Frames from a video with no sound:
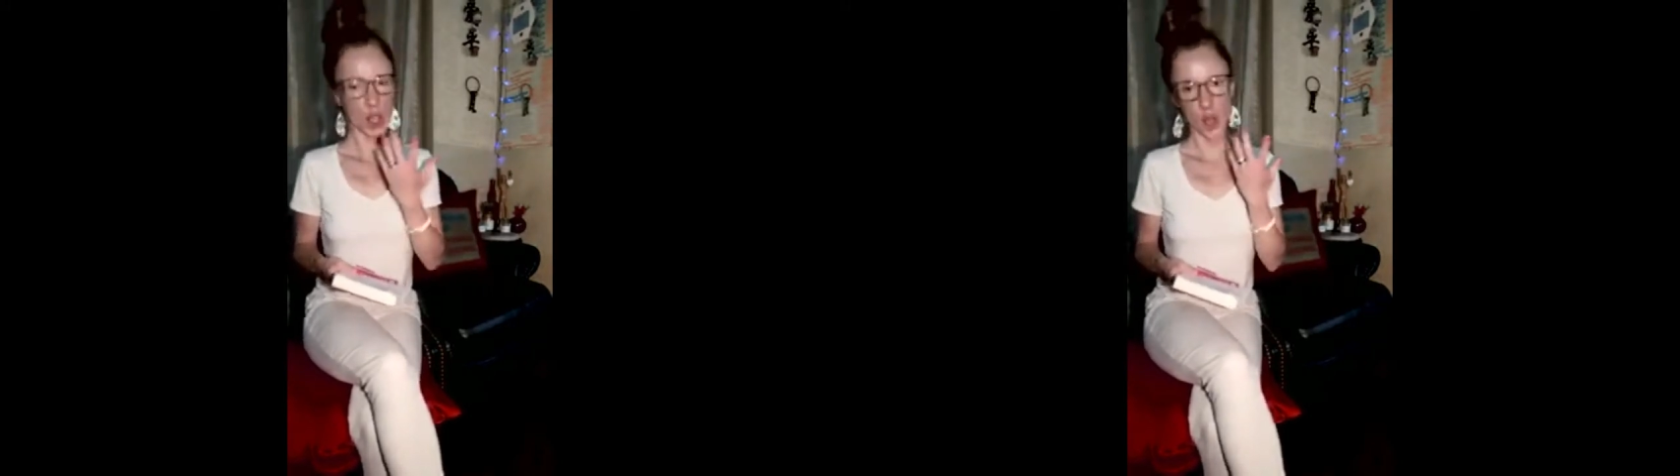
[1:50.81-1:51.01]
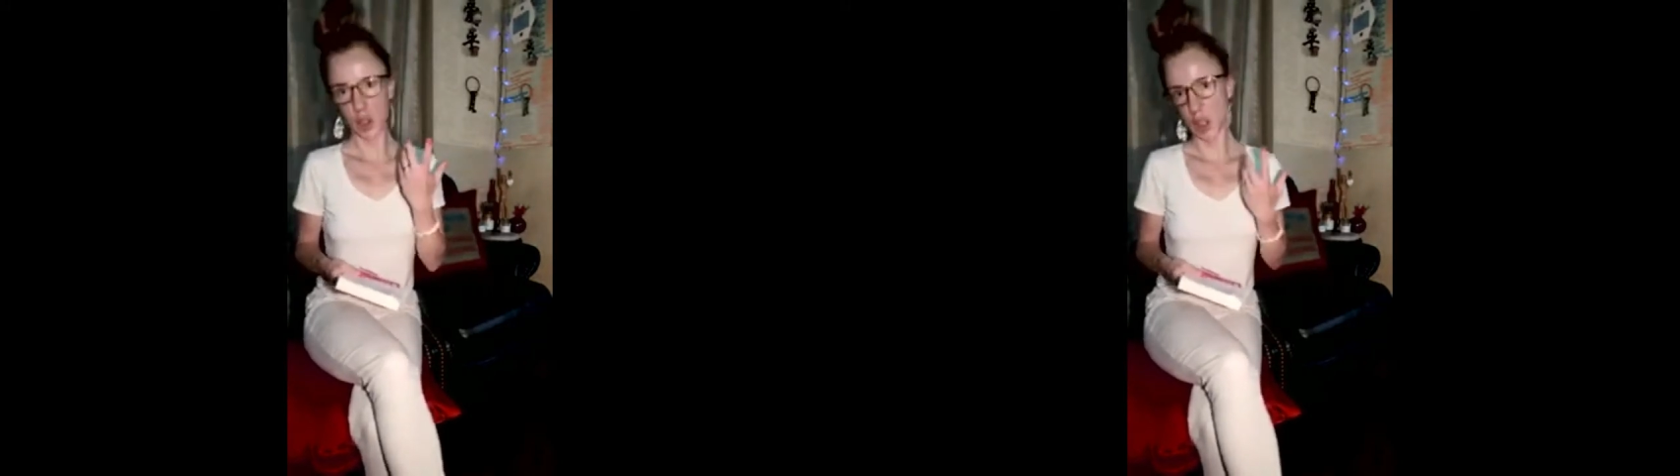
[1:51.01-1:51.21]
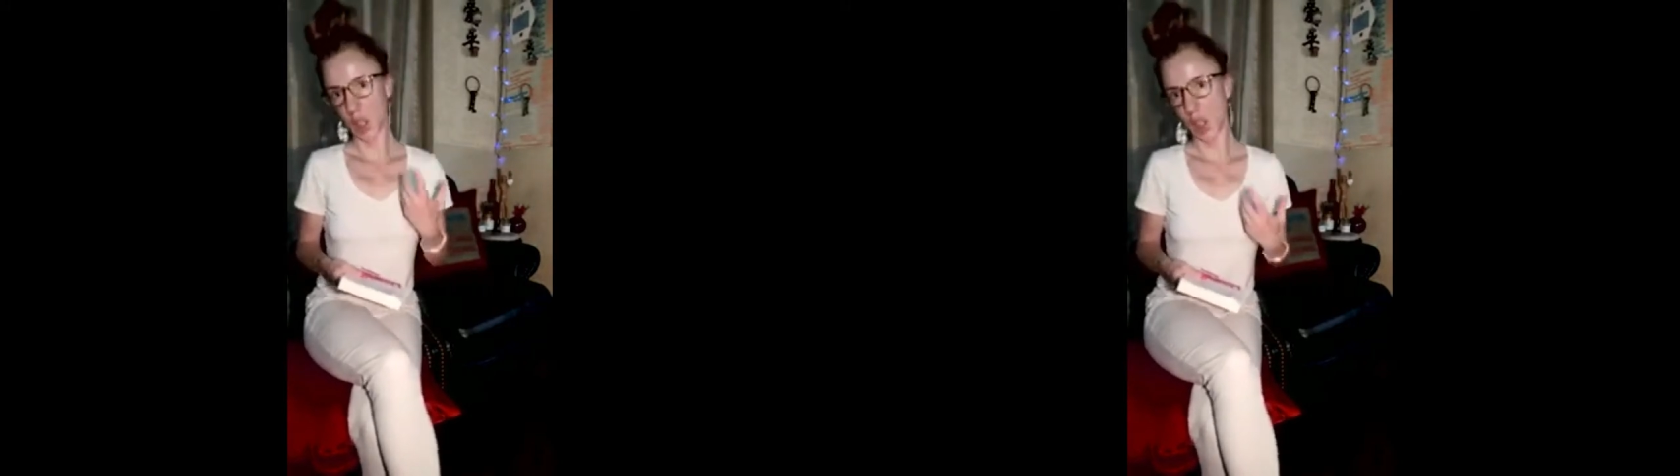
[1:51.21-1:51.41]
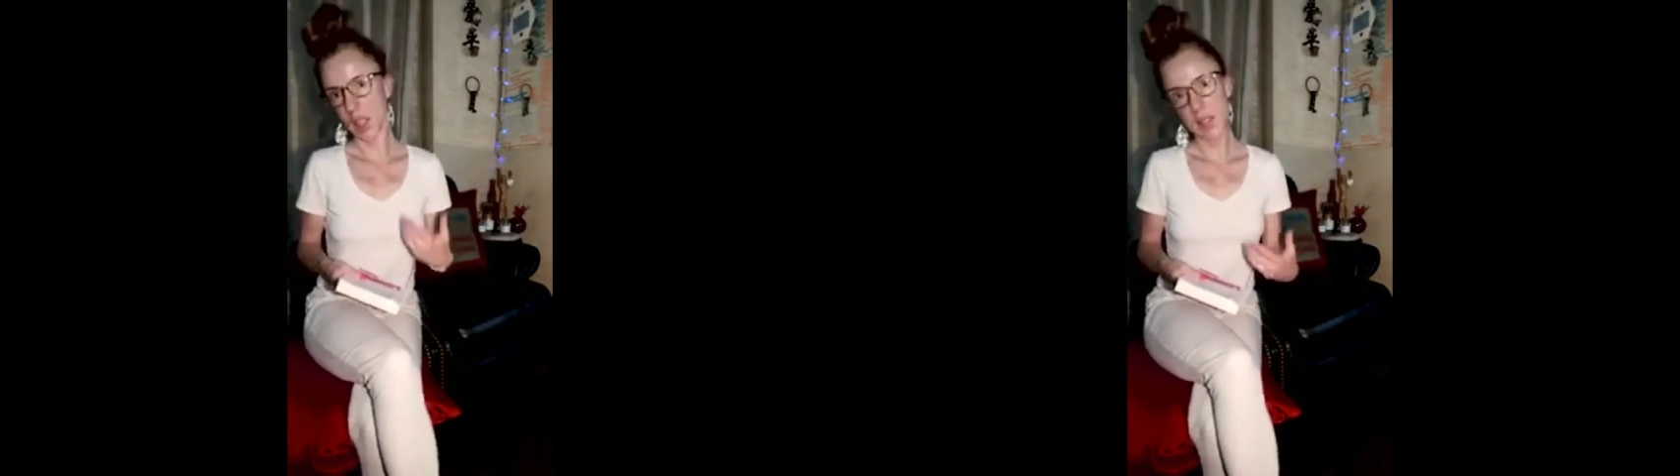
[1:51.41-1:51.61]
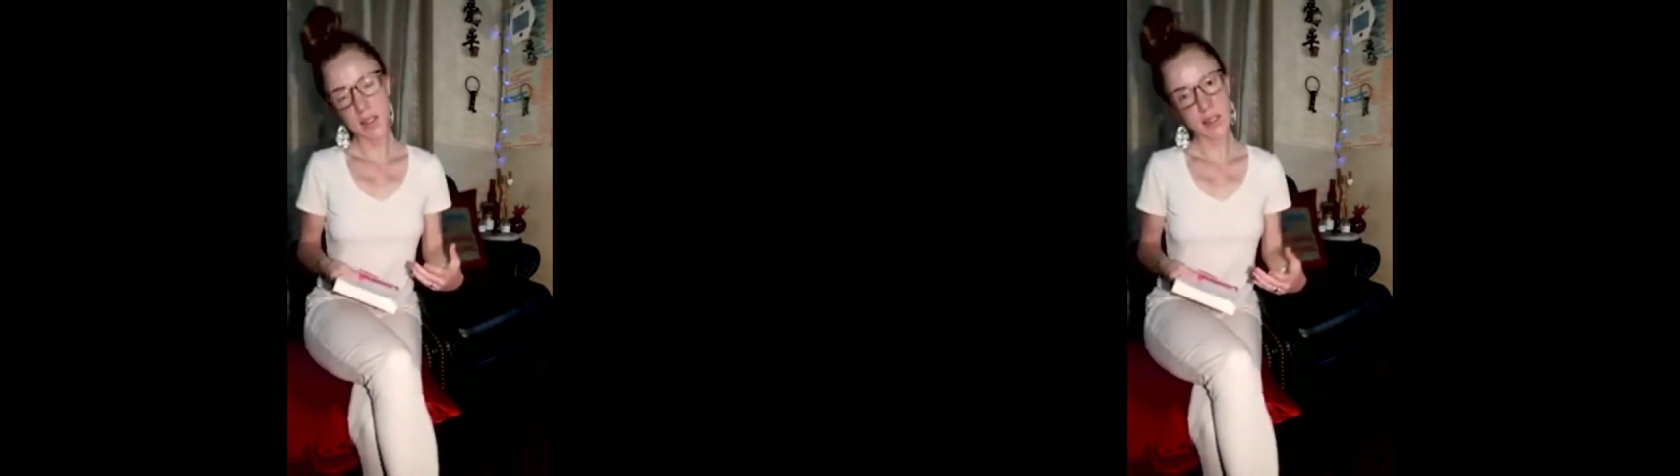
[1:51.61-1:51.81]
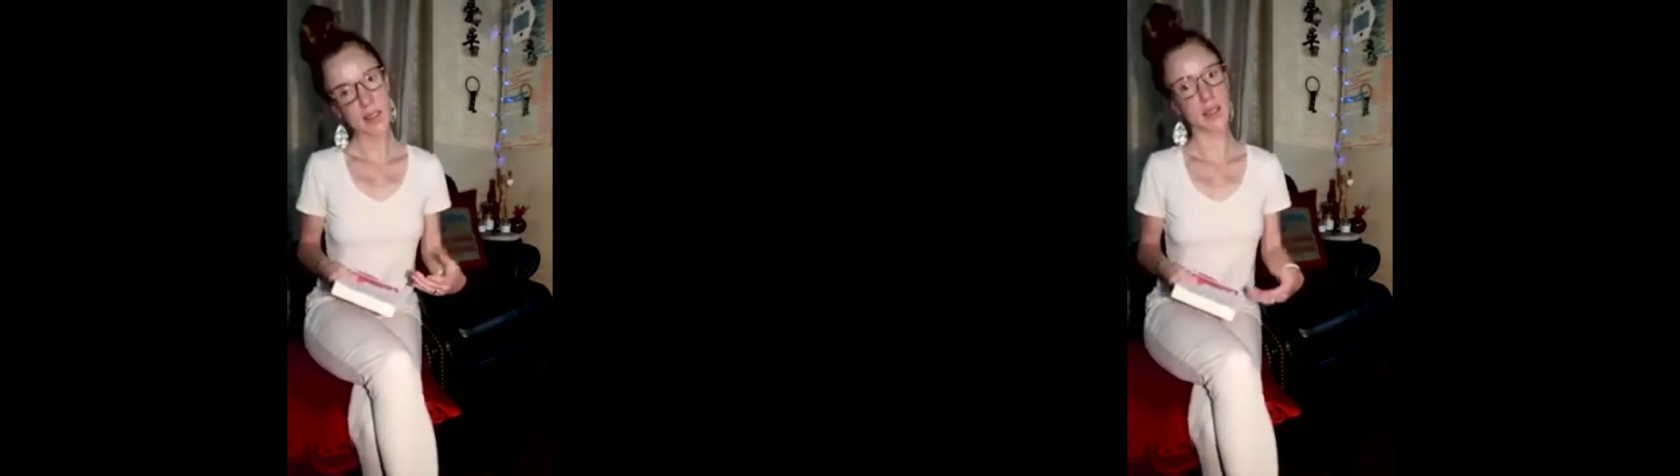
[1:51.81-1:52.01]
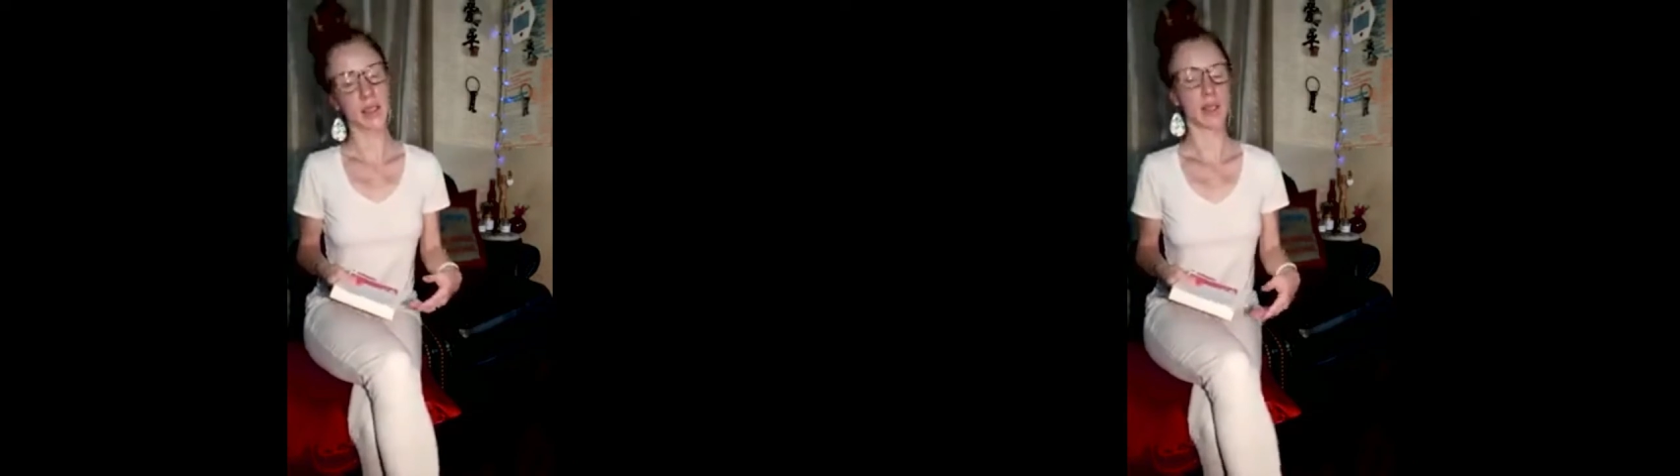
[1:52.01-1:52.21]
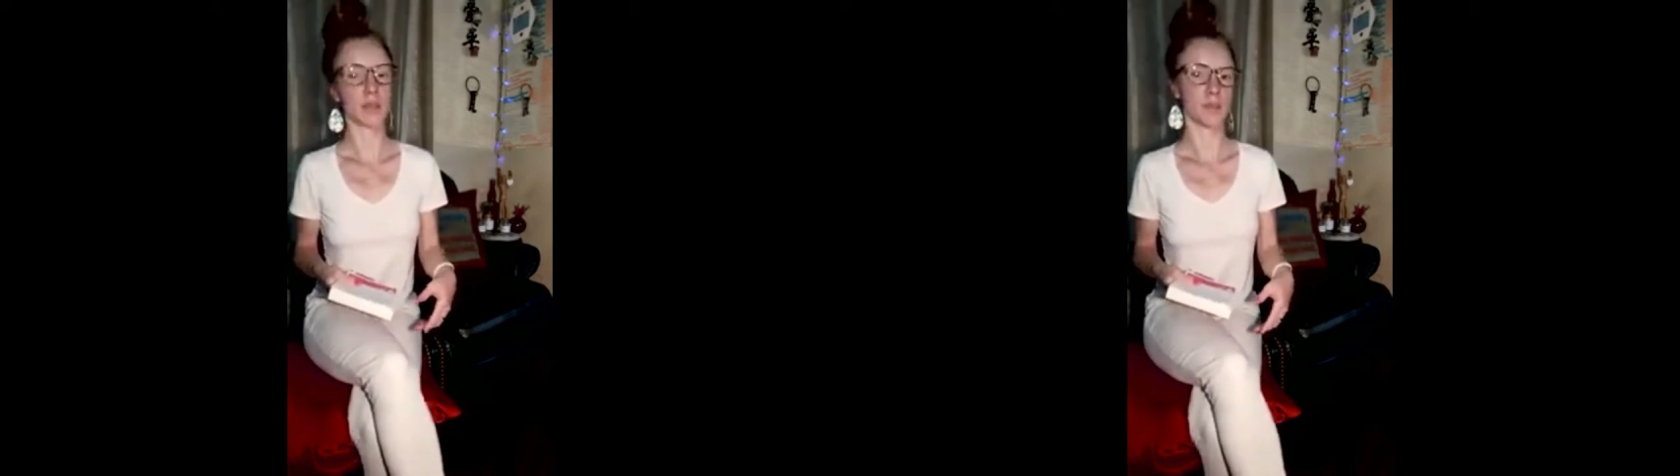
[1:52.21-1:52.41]
your
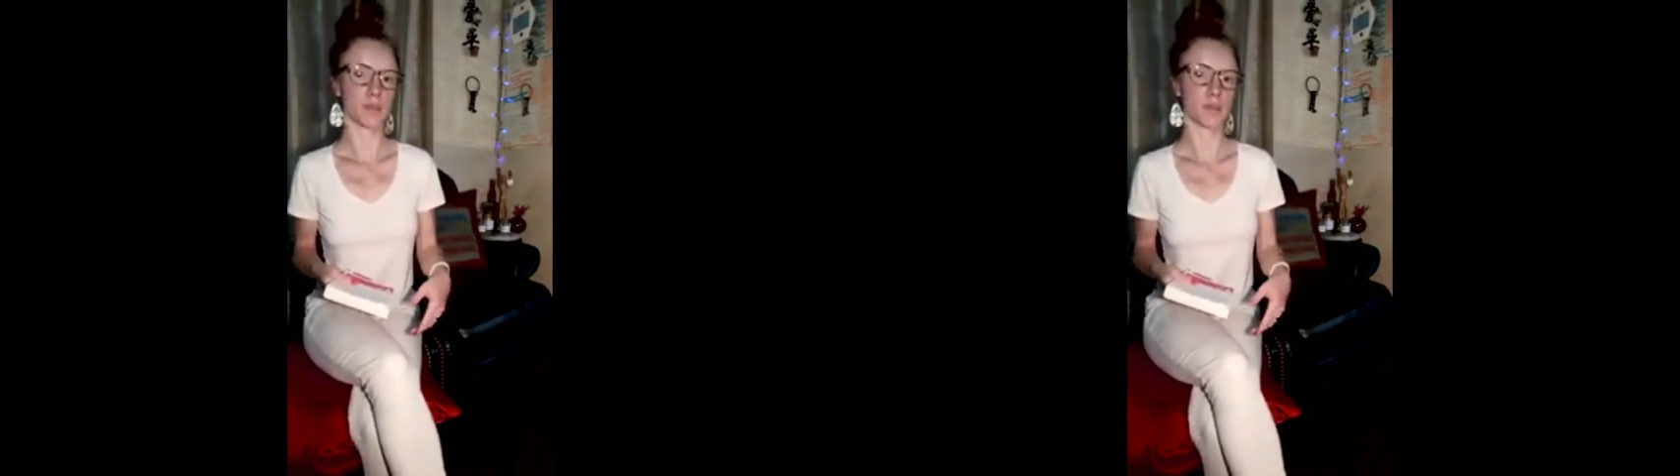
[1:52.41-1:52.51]
looks,